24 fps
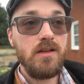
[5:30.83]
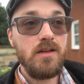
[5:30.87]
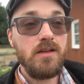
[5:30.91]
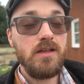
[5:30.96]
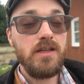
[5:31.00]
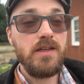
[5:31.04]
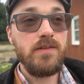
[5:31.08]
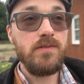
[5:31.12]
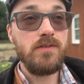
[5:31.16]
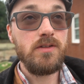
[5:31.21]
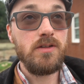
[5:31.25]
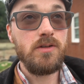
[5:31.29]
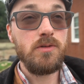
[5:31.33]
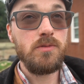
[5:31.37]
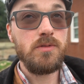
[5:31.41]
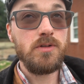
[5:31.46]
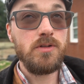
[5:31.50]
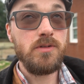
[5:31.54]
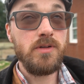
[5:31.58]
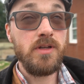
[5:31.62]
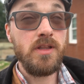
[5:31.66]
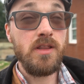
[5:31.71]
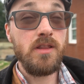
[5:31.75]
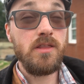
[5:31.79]
even though we're
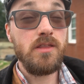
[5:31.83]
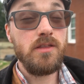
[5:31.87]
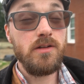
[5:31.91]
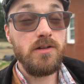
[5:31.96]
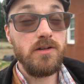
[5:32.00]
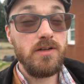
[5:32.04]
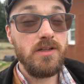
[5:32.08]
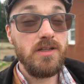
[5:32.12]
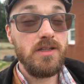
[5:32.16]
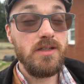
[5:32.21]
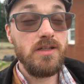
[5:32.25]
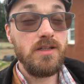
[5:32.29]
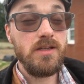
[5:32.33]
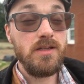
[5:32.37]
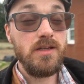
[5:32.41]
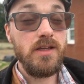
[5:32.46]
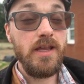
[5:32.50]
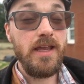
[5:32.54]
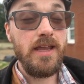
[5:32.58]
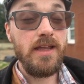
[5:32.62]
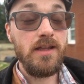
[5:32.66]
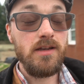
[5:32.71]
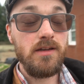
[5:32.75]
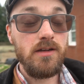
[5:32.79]
doing
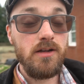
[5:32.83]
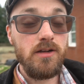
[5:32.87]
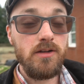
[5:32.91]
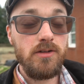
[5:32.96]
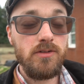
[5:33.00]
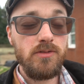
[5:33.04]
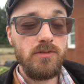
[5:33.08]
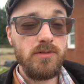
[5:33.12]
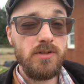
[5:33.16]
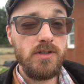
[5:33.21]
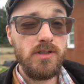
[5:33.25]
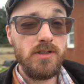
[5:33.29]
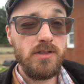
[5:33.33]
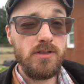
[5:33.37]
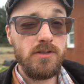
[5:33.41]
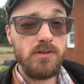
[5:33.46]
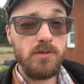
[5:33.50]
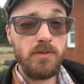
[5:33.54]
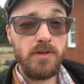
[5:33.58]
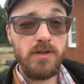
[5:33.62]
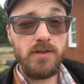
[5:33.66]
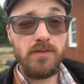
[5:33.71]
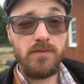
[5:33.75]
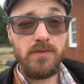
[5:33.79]
3,800
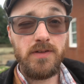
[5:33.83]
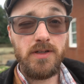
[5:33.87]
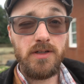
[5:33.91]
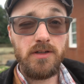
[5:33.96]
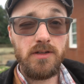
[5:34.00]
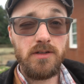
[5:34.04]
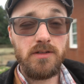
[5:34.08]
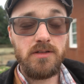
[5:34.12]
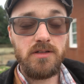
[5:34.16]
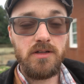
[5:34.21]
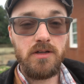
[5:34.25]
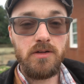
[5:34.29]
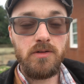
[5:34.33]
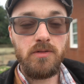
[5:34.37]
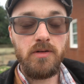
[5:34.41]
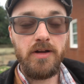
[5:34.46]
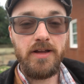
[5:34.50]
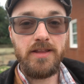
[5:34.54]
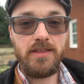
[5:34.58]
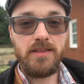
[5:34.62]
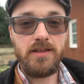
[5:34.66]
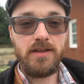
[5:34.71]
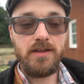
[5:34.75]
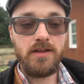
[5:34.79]
square feet or so,
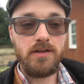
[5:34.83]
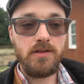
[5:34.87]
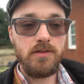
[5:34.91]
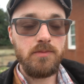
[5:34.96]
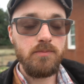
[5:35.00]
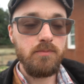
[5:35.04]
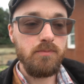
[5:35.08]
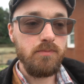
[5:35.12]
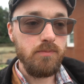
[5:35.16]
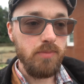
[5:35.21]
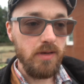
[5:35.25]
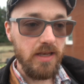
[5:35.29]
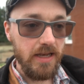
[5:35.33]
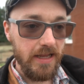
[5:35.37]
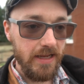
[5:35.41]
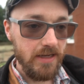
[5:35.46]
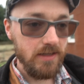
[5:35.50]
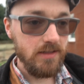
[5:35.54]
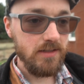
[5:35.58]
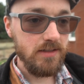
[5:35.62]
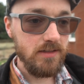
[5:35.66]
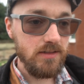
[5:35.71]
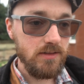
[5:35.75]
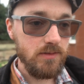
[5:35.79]
I think
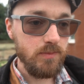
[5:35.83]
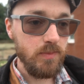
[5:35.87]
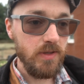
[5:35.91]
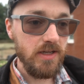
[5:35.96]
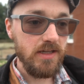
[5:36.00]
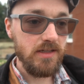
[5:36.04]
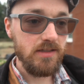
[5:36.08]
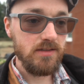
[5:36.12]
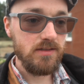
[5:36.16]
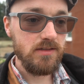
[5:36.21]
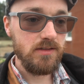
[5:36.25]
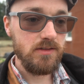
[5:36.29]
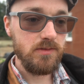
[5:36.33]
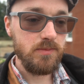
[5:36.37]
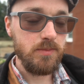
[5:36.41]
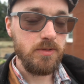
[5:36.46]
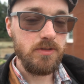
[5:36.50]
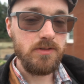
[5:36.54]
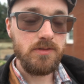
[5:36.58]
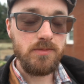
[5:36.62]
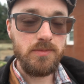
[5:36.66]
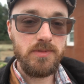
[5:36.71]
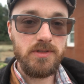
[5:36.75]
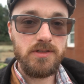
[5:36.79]
planting space is
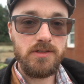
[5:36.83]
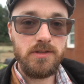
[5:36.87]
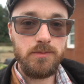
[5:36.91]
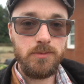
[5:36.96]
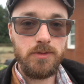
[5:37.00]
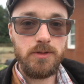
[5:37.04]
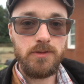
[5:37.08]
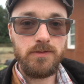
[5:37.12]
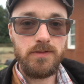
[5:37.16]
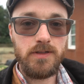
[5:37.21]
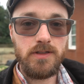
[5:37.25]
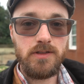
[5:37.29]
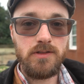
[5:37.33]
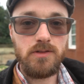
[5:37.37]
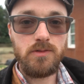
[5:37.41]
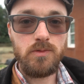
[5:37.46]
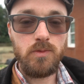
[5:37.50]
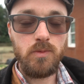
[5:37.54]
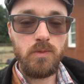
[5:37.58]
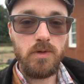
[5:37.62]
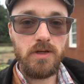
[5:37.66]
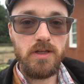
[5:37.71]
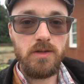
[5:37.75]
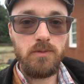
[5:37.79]
supposed to be somewhere around
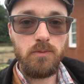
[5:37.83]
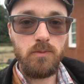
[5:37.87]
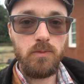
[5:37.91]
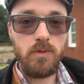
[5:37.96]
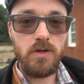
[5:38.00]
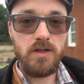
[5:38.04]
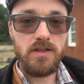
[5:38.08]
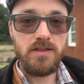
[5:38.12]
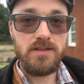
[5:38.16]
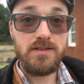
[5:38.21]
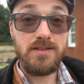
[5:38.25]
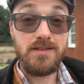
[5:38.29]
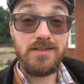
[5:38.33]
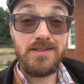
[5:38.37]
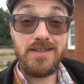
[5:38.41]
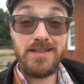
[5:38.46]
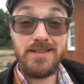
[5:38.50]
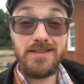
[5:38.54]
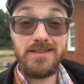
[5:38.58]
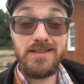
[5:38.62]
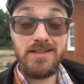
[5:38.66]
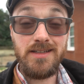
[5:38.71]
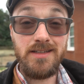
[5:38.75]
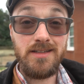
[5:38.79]

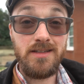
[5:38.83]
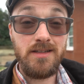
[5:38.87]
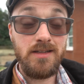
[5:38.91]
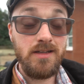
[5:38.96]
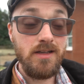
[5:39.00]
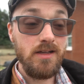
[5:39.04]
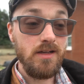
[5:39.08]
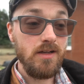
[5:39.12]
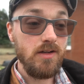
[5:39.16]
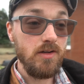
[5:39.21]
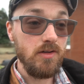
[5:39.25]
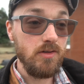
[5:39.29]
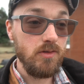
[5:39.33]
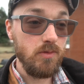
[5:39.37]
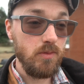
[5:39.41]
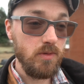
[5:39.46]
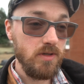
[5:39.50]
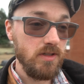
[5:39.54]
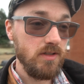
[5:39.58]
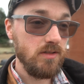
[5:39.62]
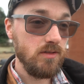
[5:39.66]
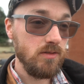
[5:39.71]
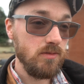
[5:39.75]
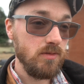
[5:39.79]
2,160 or
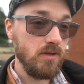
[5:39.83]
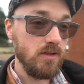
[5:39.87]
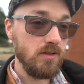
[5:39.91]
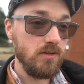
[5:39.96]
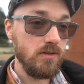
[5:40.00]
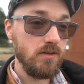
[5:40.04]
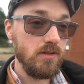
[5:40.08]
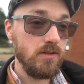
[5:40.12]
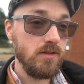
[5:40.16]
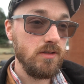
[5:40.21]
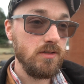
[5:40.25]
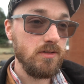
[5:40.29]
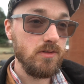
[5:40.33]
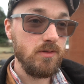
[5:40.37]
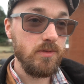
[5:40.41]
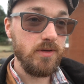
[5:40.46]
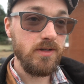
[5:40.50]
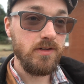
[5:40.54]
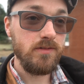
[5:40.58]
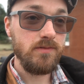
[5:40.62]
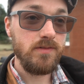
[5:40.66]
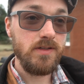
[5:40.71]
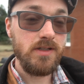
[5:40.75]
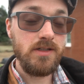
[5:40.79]
2,200
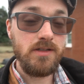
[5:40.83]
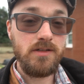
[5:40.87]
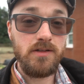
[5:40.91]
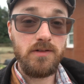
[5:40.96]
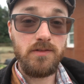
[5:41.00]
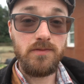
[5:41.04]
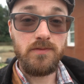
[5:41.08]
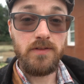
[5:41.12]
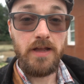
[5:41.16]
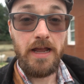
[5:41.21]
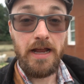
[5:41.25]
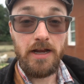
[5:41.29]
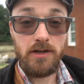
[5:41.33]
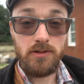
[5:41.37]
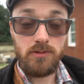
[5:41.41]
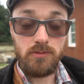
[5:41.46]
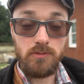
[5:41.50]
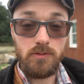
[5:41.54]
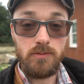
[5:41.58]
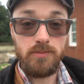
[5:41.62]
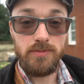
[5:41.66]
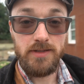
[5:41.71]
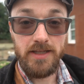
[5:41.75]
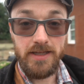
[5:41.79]
square feet of
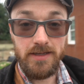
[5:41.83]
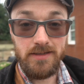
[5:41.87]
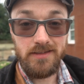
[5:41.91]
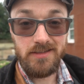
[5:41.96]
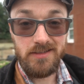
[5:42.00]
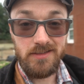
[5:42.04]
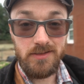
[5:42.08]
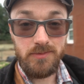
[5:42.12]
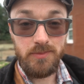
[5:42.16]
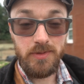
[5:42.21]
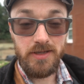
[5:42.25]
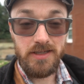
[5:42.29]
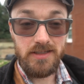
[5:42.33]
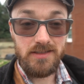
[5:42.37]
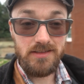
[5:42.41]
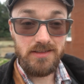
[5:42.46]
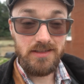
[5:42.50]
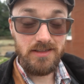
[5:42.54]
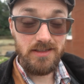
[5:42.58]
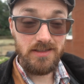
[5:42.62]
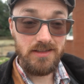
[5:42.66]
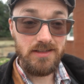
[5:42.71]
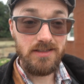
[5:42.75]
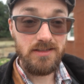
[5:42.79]
actual planting space
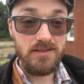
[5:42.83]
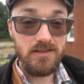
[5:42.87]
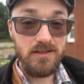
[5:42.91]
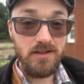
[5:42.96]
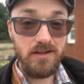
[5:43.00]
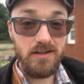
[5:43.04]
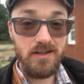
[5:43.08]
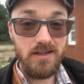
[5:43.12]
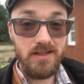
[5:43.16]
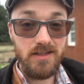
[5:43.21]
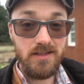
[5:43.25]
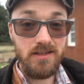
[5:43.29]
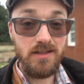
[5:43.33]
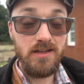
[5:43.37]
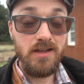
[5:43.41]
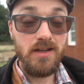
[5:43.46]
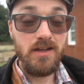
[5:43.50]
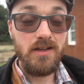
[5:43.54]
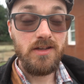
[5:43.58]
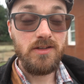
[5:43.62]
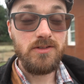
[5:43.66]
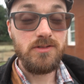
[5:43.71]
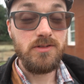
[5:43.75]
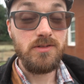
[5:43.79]
in this garden.
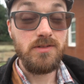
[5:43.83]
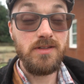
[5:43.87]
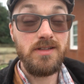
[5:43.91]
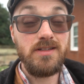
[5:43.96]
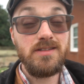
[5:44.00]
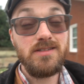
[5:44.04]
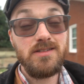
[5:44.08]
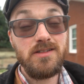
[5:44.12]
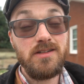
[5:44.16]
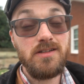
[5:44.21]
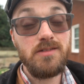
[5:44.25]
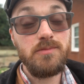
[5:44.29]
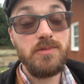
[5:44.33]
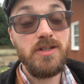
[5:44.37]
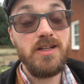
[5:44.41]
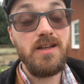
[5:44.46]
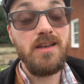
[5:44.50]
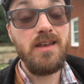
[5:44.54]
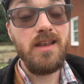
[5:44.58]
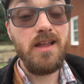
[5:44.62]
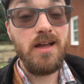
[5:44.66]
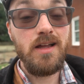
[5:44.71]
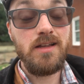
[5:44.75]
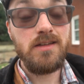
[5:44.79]
So that's going to be a
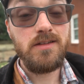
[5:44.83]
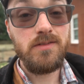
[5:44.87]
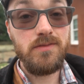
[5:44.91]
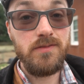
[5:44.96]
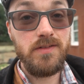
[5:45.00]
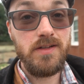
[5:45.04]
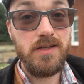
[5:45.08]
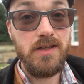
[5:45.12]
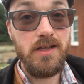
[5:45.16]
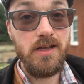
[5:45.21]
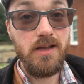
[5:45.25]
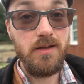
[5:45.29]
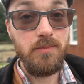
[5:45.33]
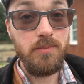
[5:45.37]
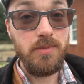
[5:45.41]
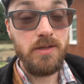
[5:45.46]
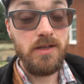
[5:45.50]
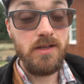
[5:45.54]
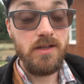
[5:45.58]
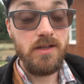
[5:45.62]
lot to fill up.